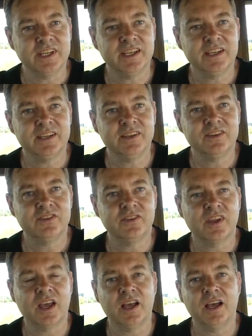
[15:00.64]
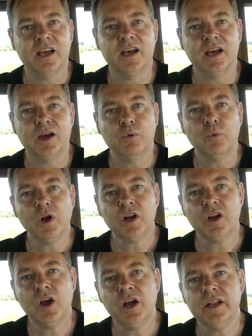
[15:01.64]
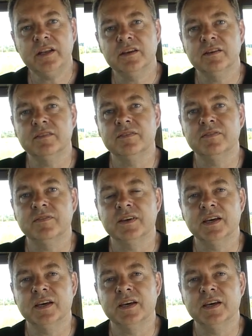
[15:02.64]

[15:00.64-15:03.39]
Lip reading: is, what kind of